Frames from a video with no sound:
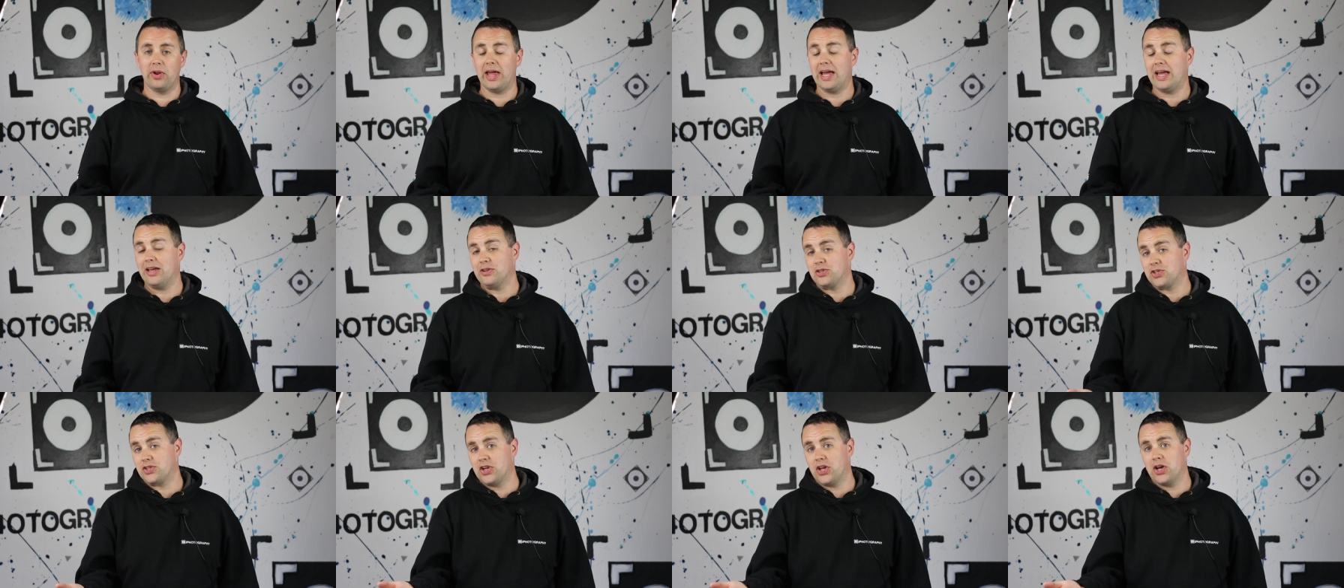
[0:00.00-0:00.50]

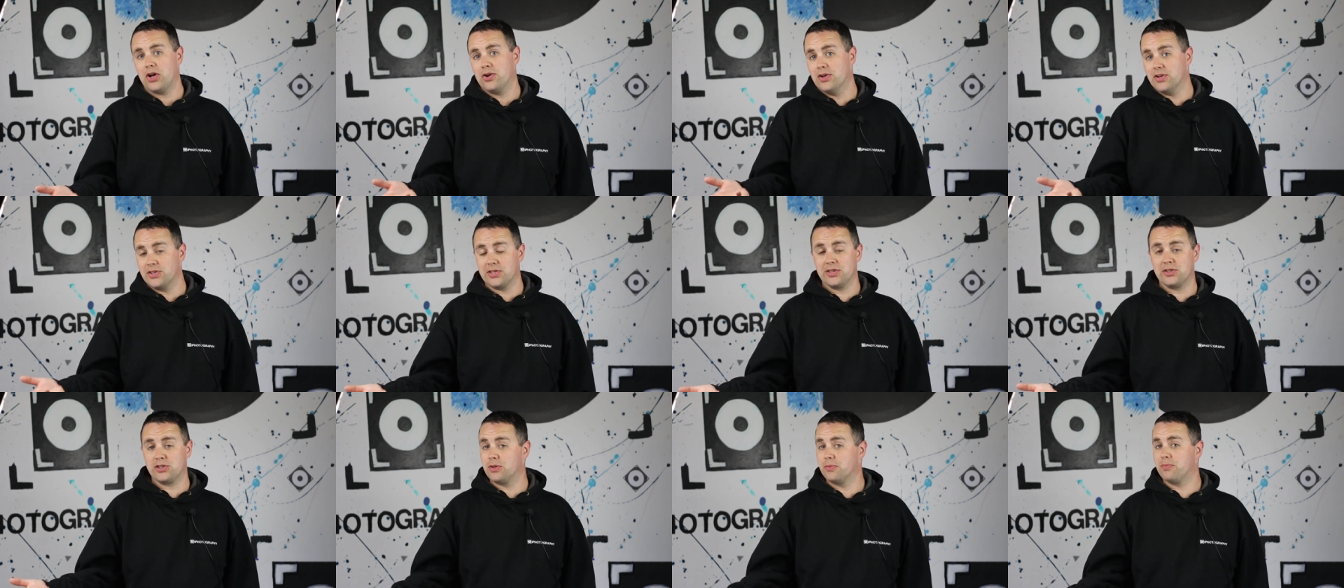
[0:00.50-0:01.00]
Let us know,
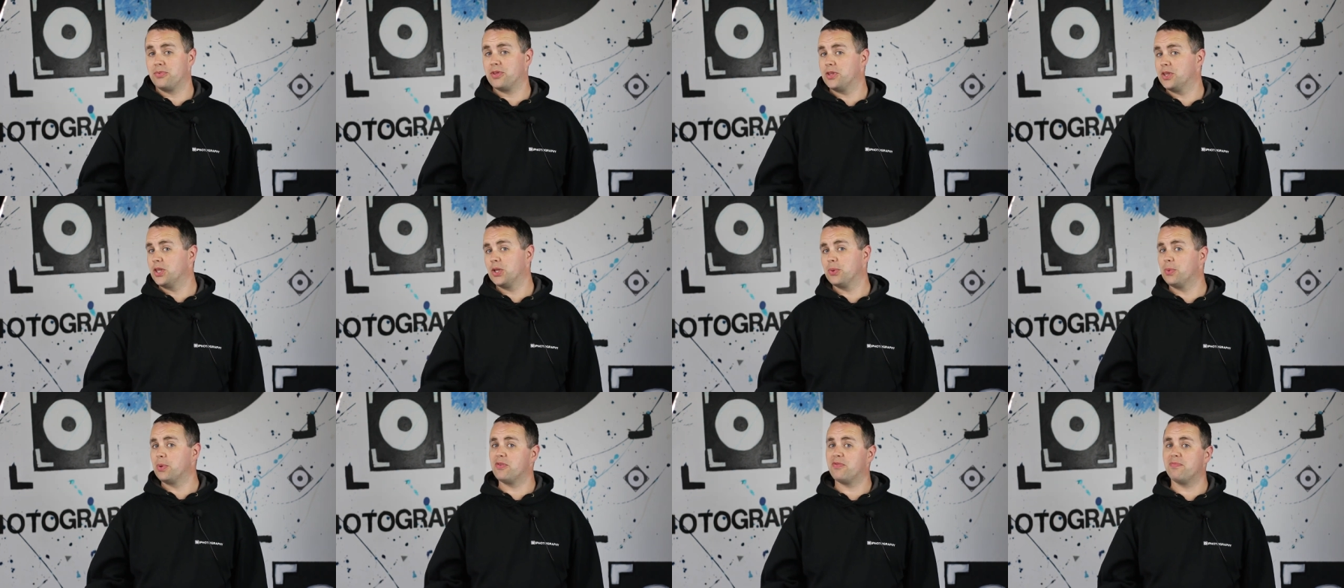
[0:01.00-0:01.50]
is there
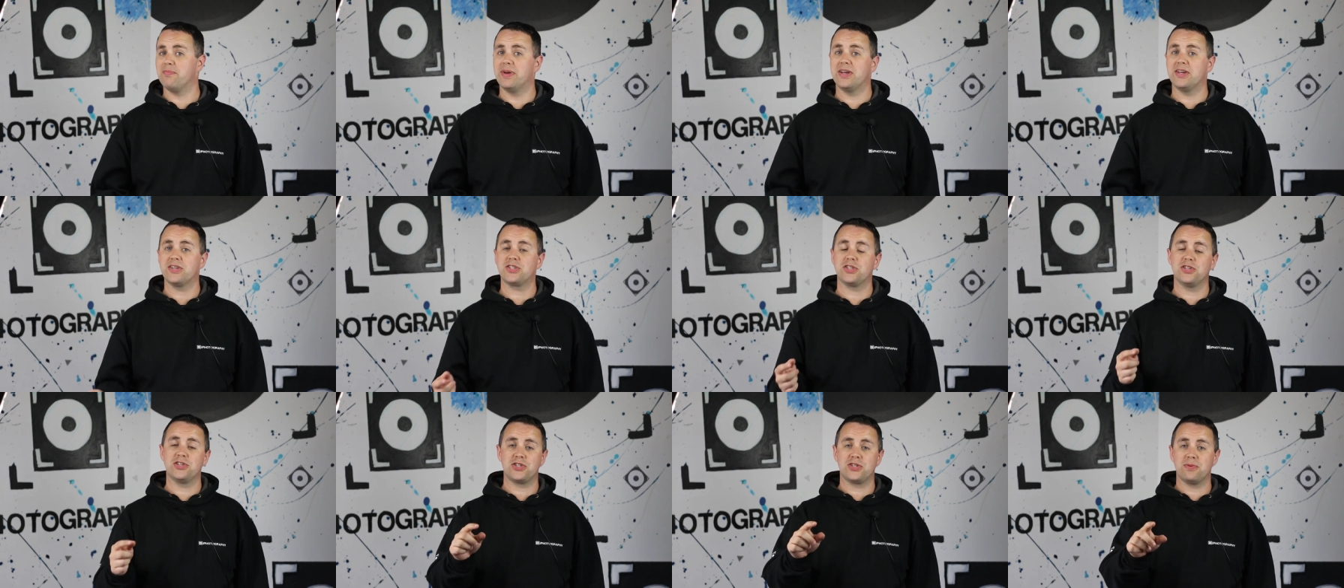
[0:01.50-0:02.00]
something that we've
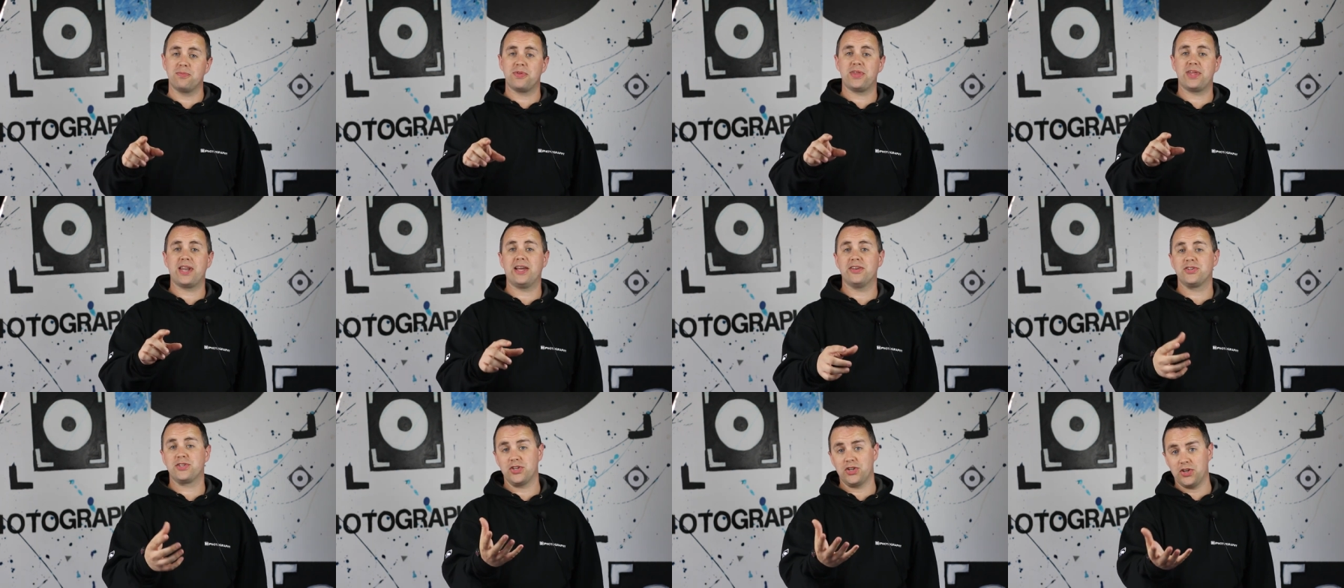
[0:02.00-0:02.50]
missed,
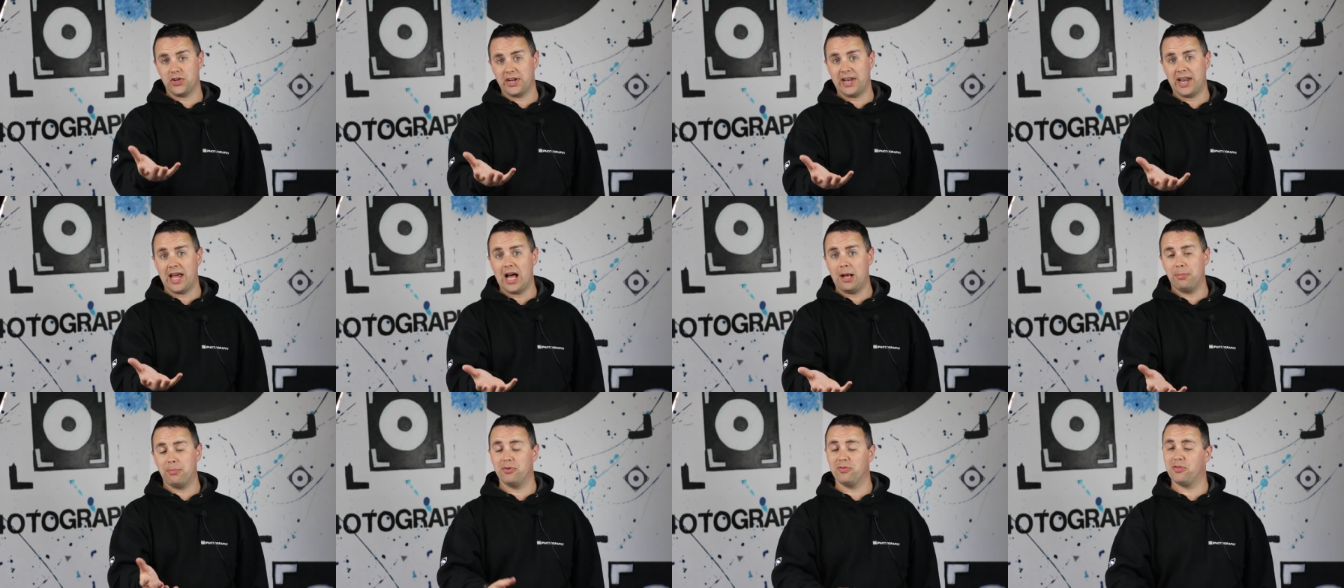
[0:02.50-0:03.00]
something else that you can
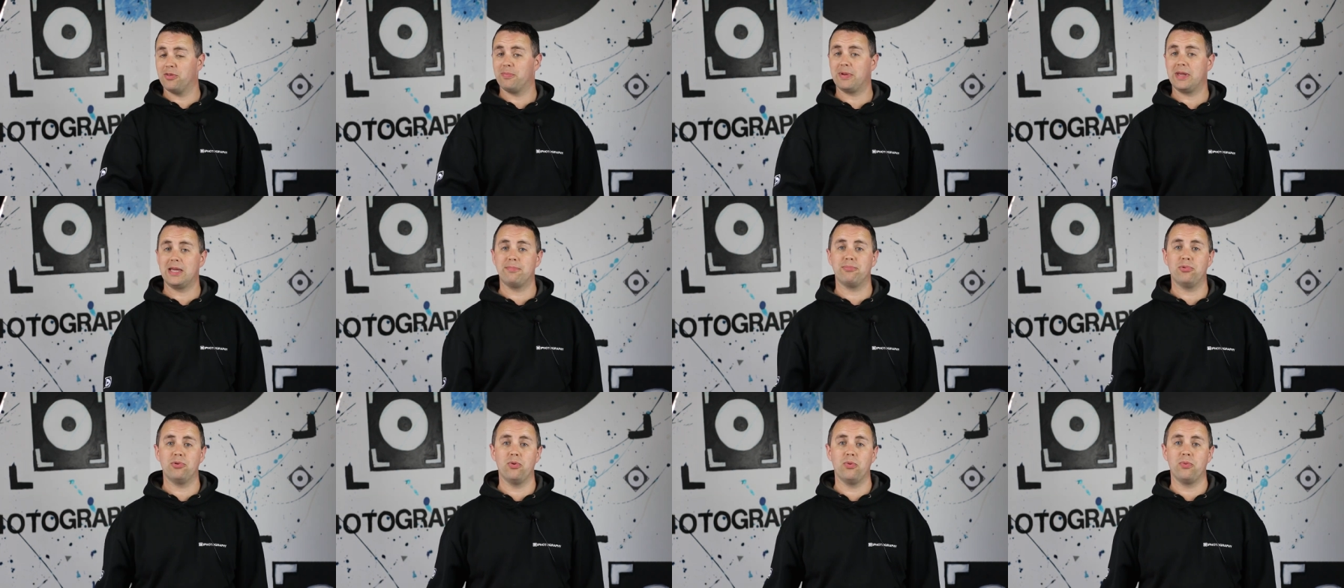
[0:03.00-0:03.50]
help other
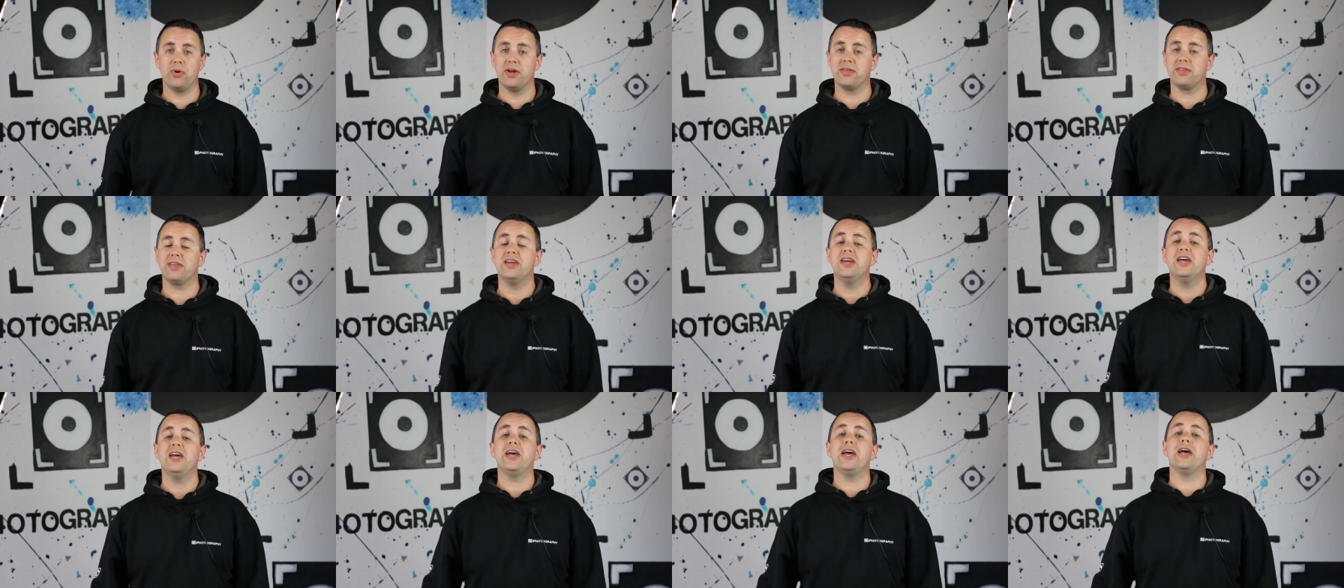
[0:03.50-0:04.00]
people with?
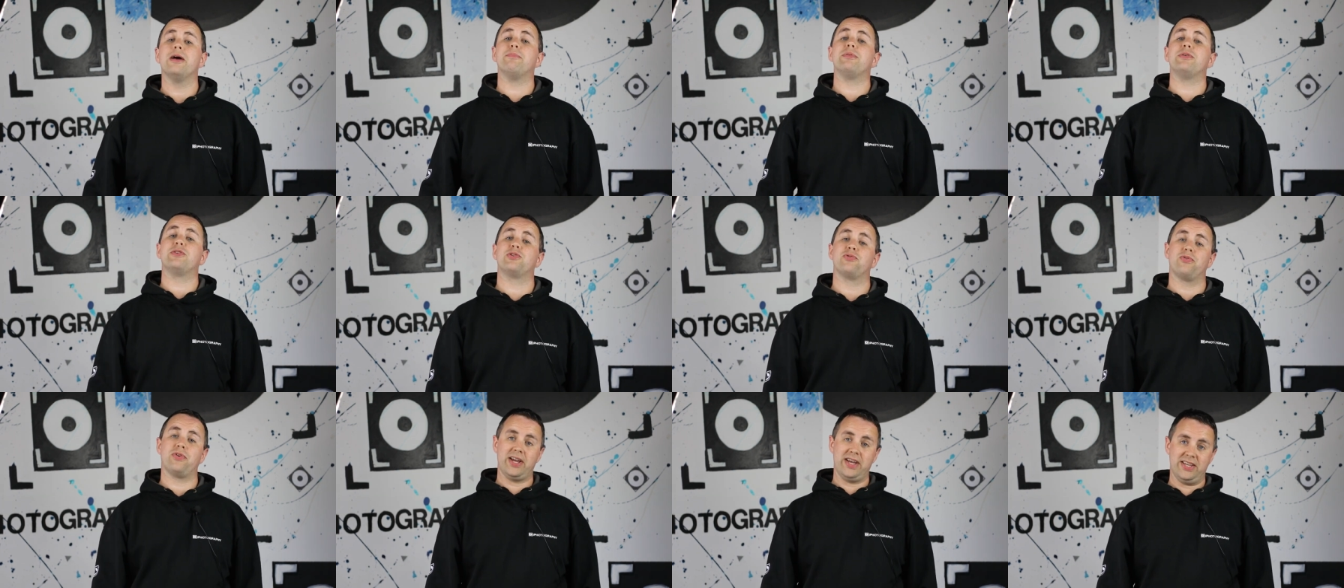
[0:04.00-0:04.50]
It'd be
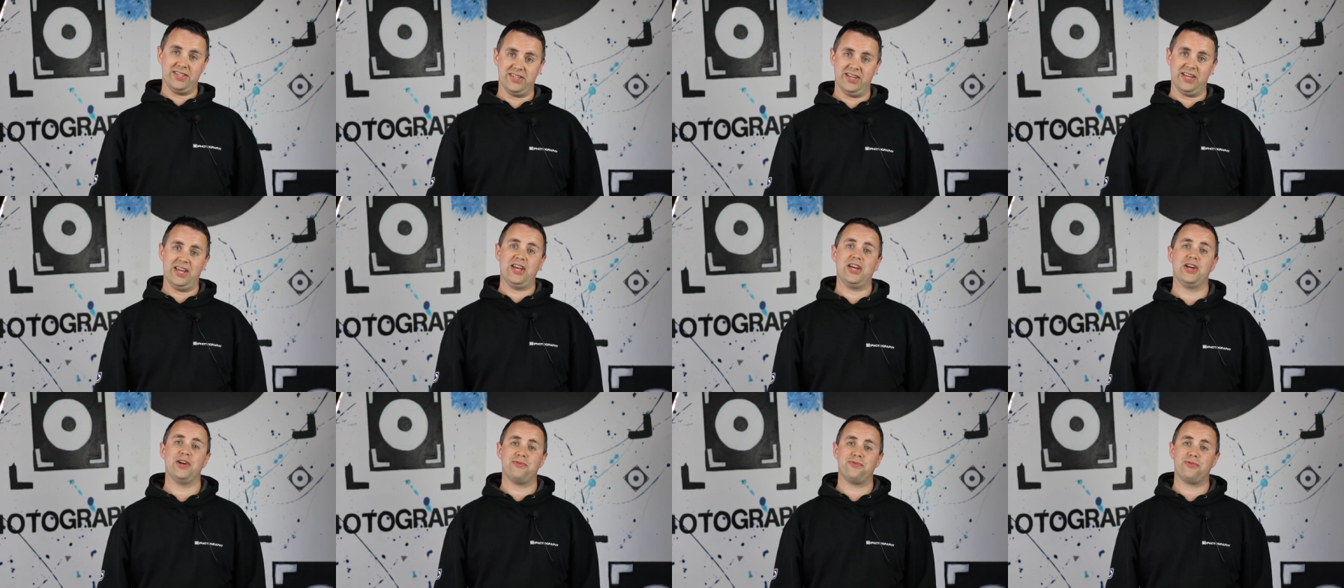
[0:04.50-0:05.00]
great to
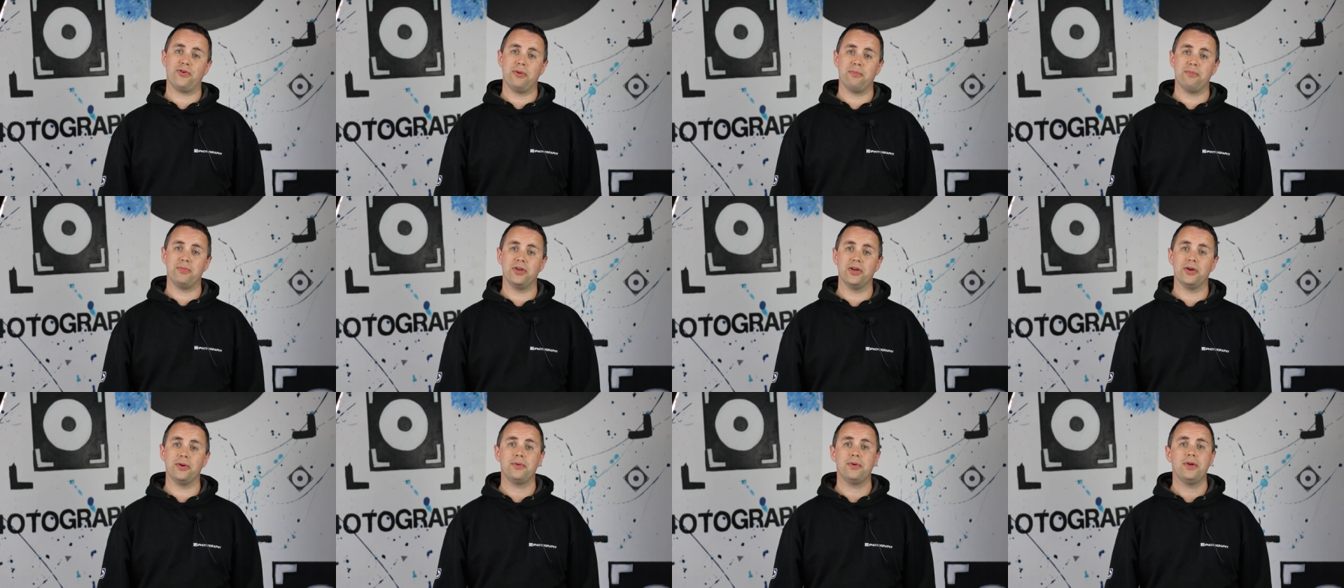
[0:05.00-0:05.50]
hear
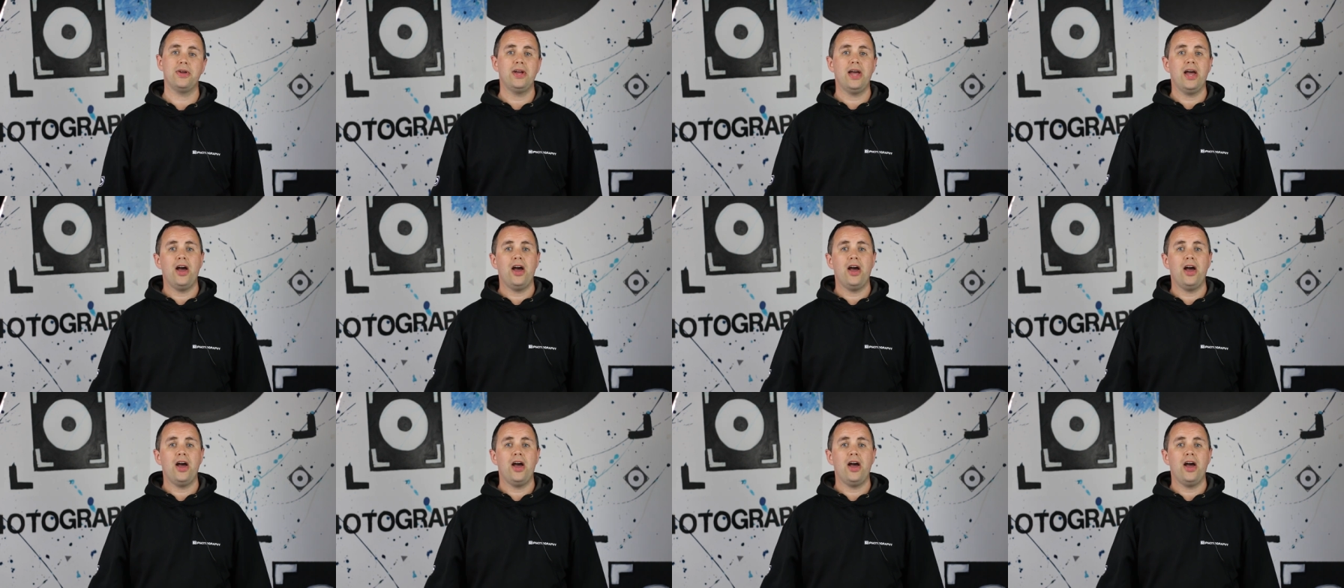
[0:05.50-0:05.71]
from you.